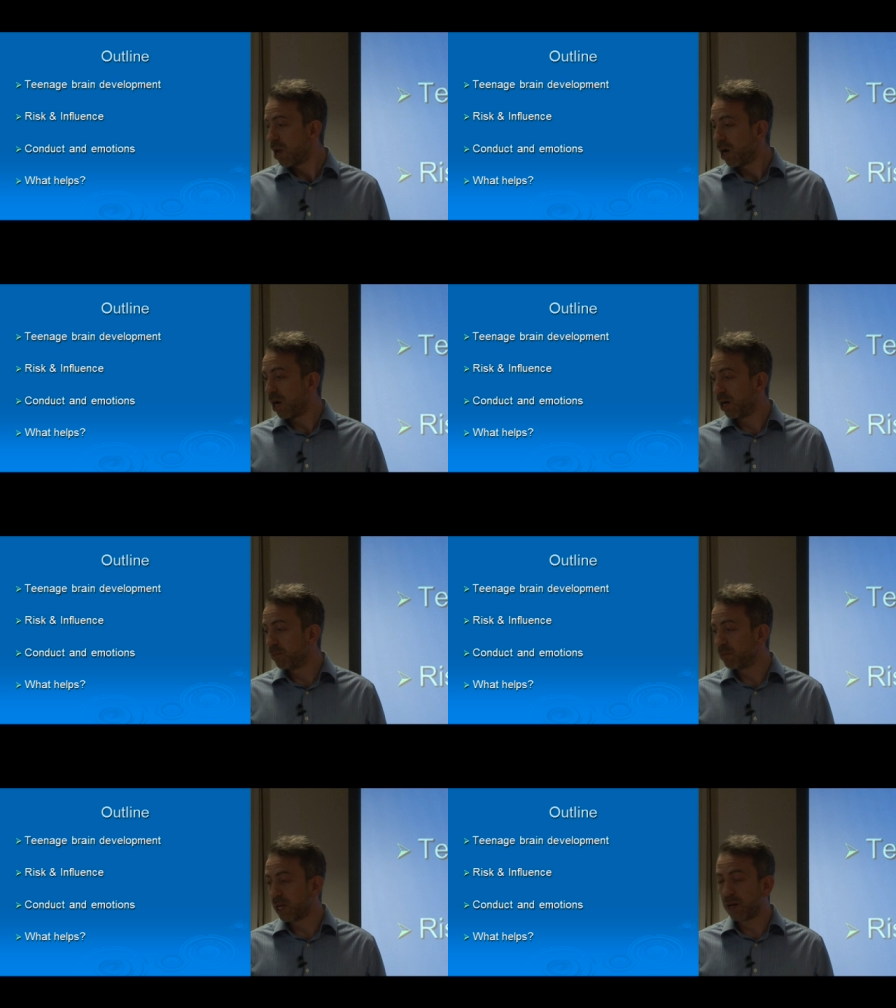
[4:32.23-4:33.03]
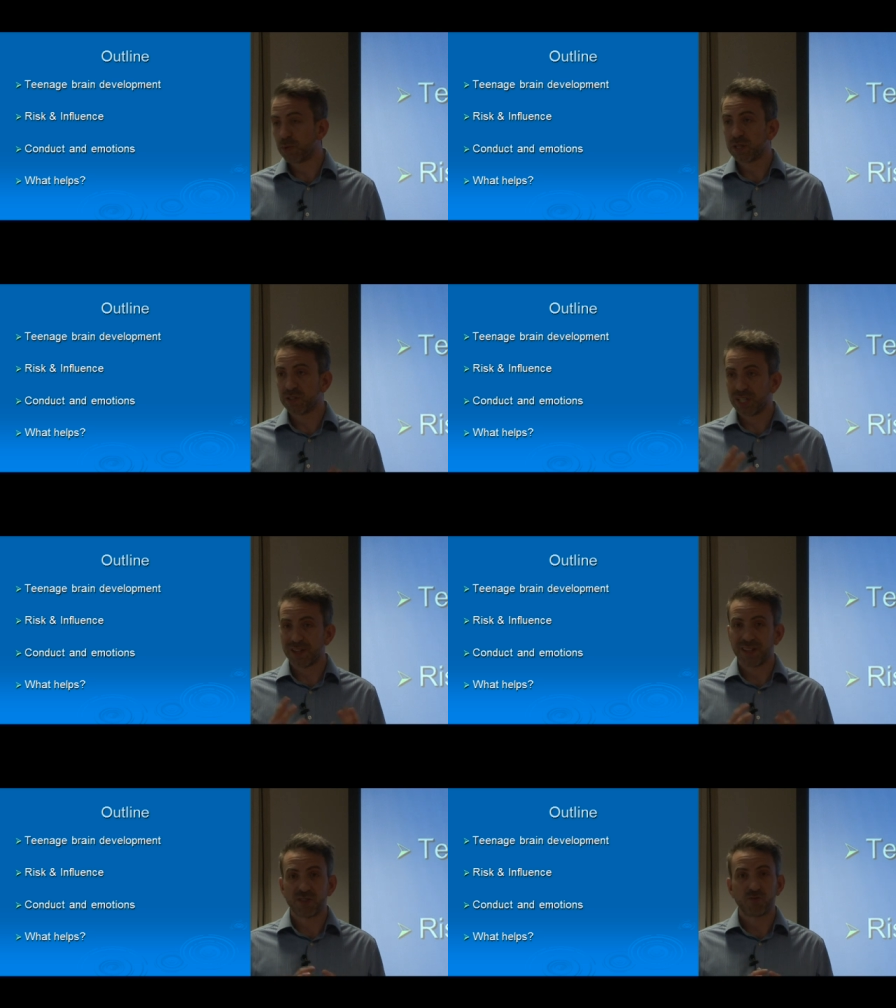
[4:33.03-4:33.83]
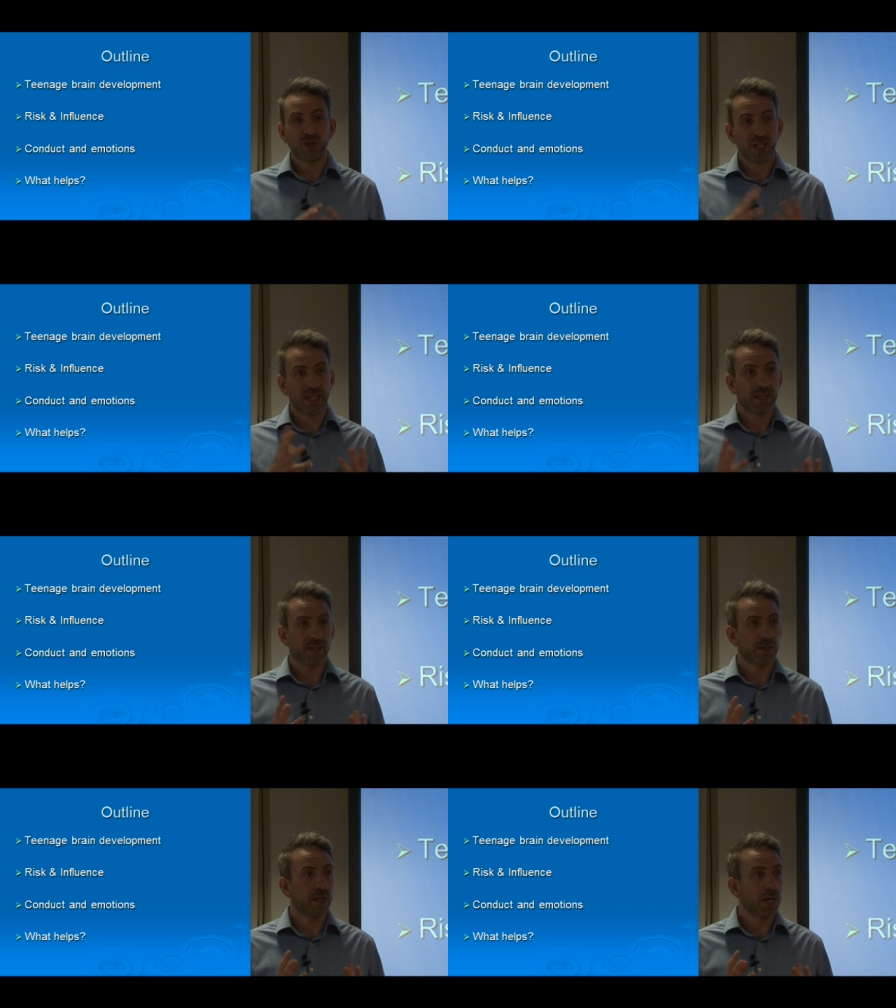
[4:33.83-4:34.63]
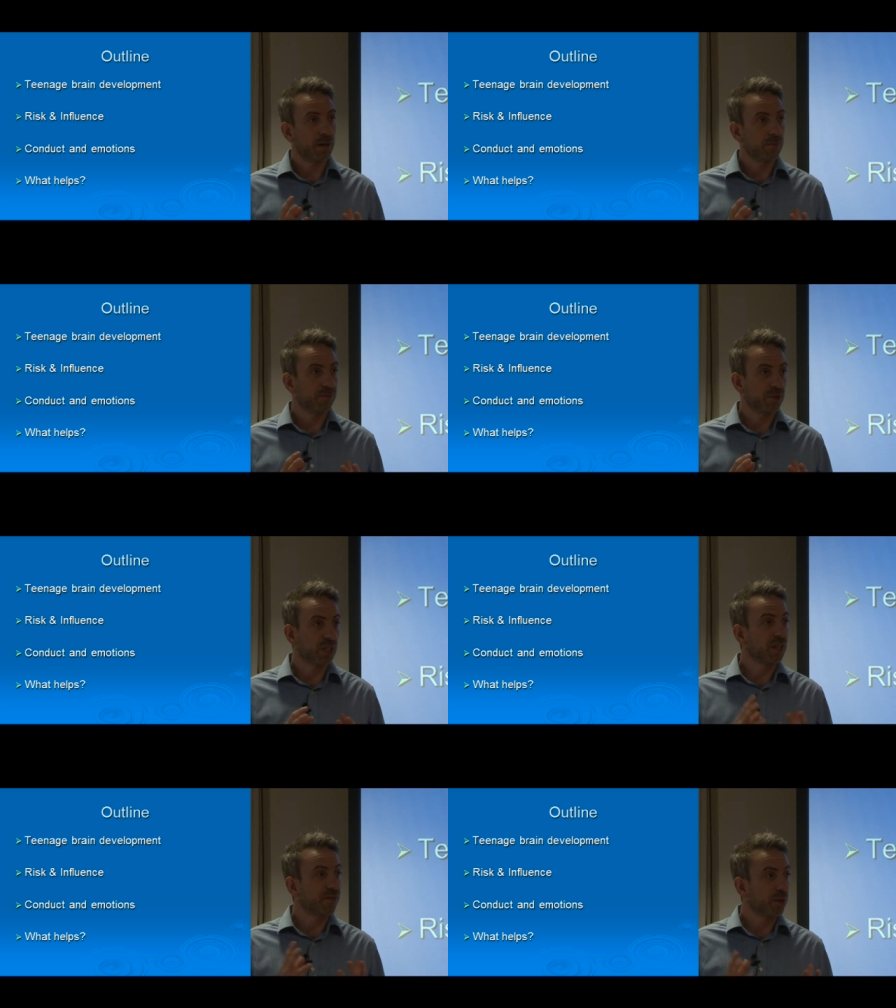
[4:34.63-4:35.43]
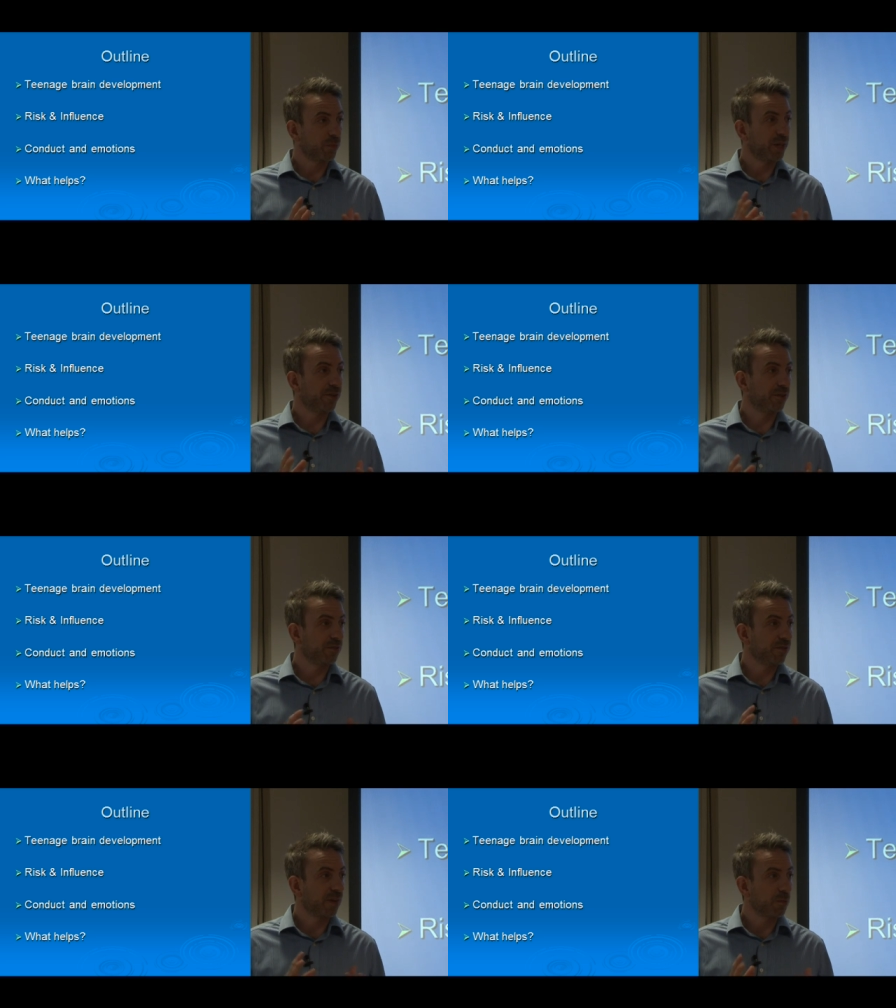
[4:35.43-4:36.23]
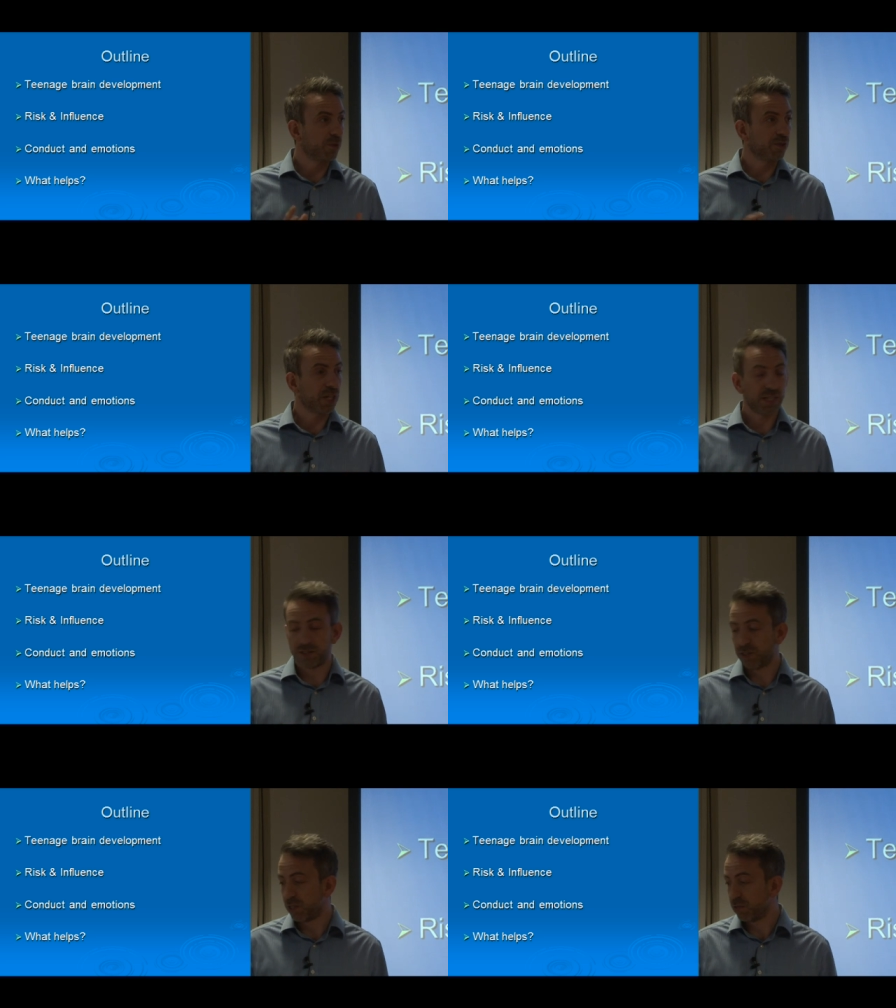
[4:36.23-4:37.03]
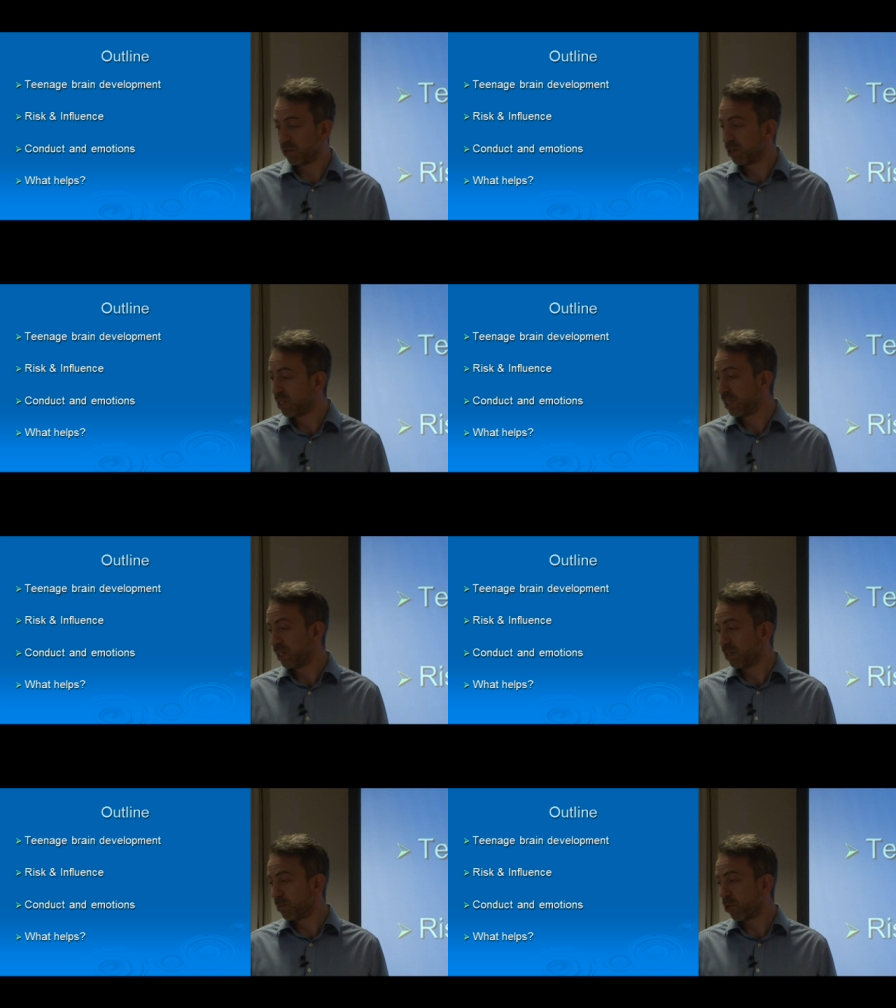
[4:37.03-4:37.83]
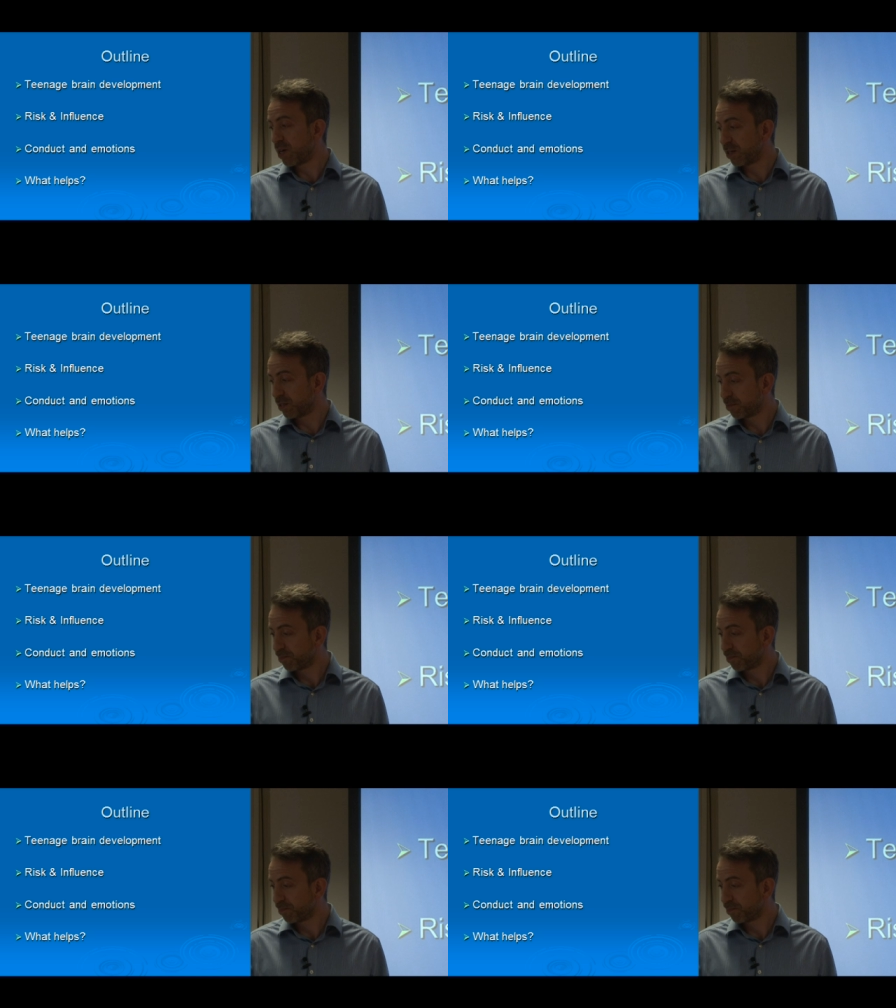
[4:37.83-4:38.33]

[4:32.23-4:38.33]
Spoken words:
And we can see that there's a really significant period of development and change in terms of the teenagers' brains.